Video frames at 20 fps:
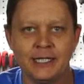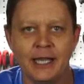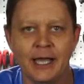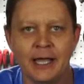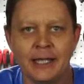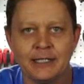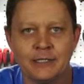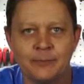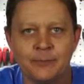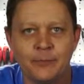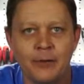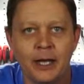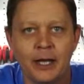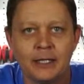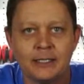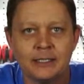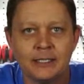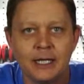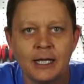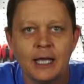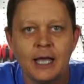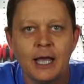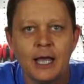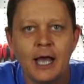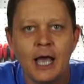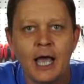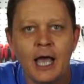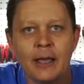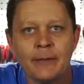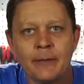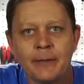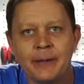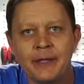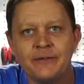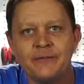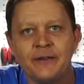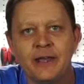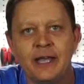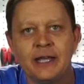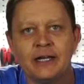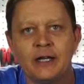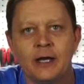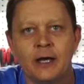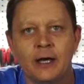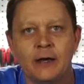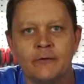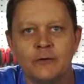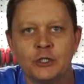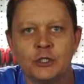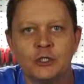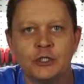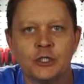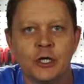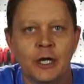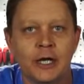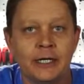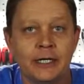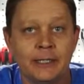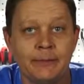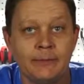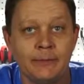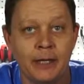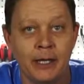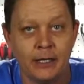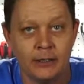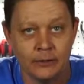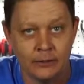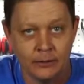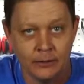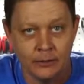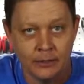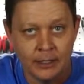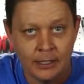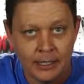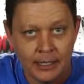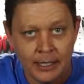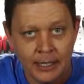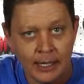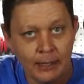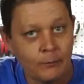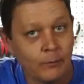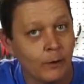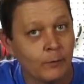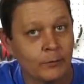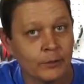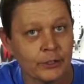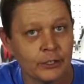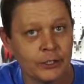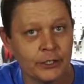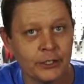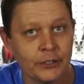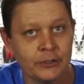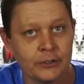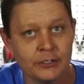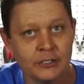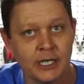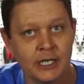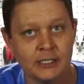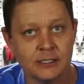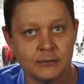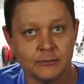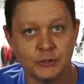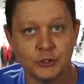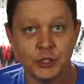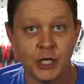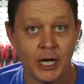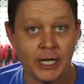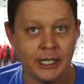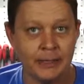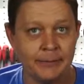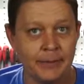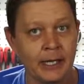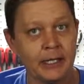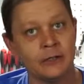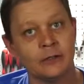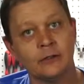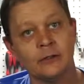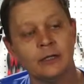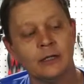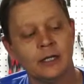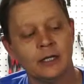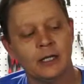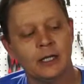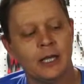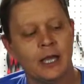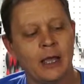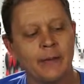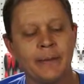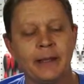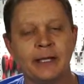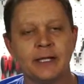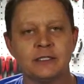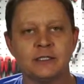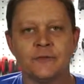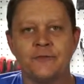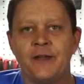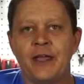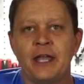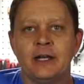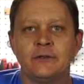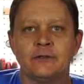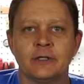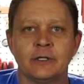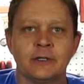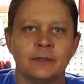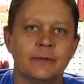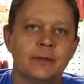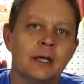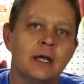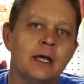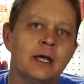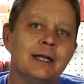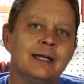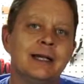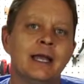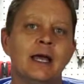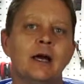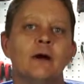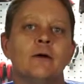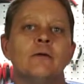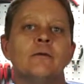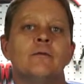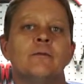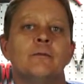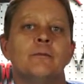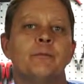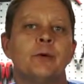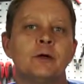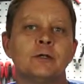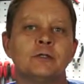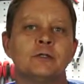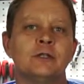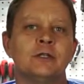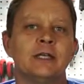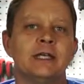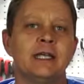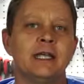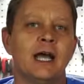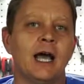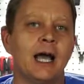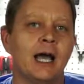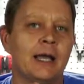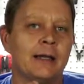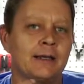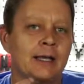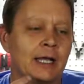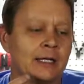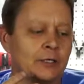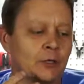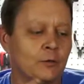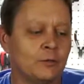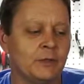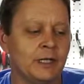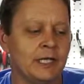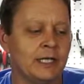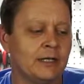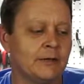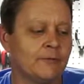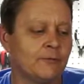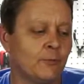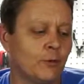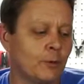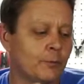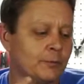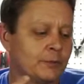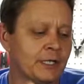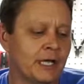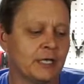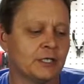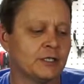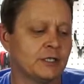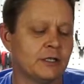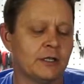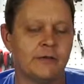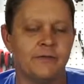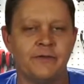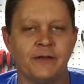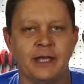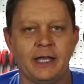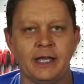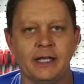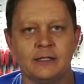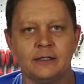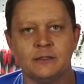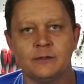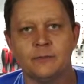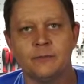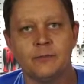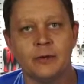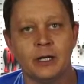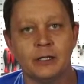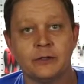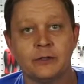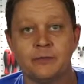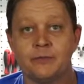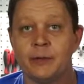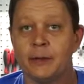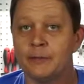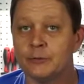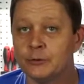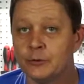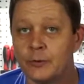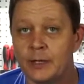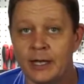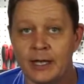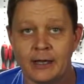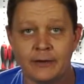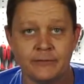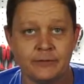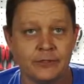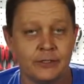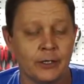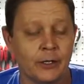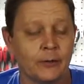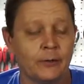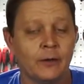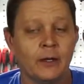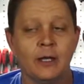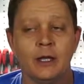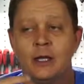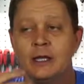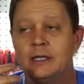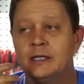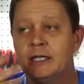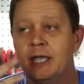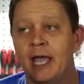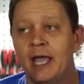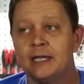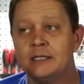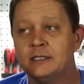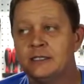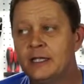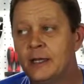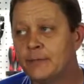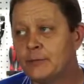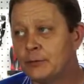lights, but I am a big fan of shiny metal. And what we're going to do is take some shiny metal and make us a fan grill. Now, personally, I don't need it for protection of the fans, but people do have, you know, cats that